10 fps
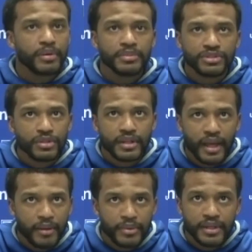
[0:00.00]
the Missouri
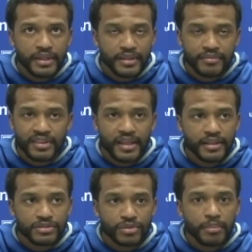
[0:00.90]
game. We didn't even think
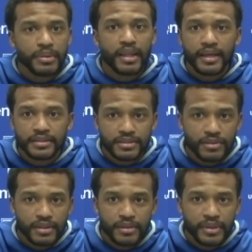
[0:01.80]
he was going to play.
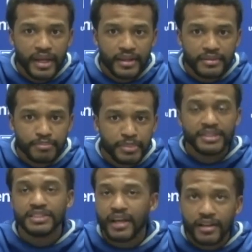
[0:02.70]
So then we had
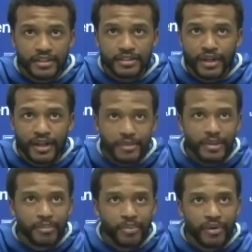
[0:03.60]
BJ out there trying to
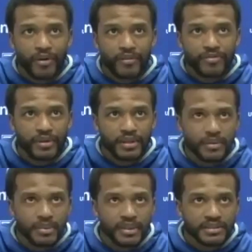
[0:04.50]
play point guard for a
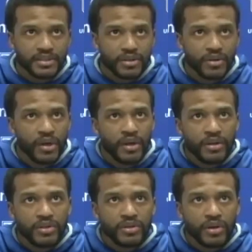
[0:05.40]
little bit. So,
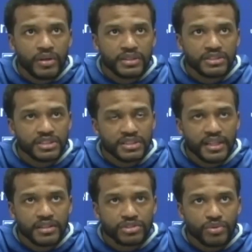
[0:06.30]
you know, he's just
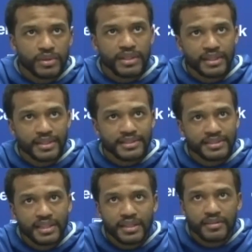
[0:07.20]
getting the short end of the
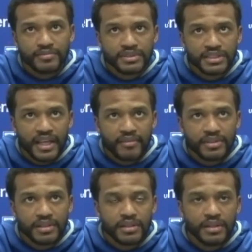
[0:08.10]
stick of just
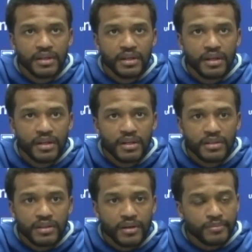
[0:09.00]
having to,
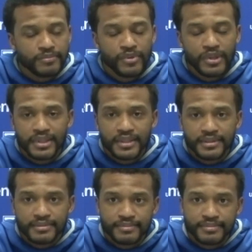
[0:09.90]
you know,
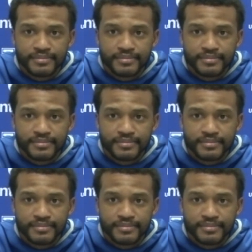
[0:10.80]
really